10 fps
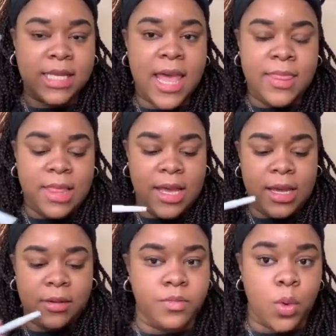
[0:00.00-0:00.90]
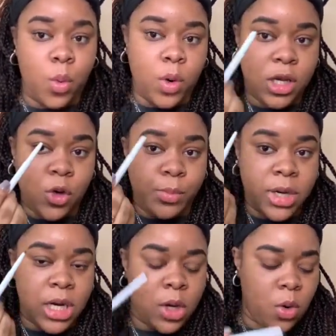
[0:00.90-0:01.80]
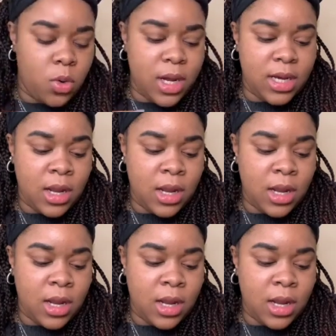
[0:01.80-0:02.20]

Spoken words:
And then when you put it on,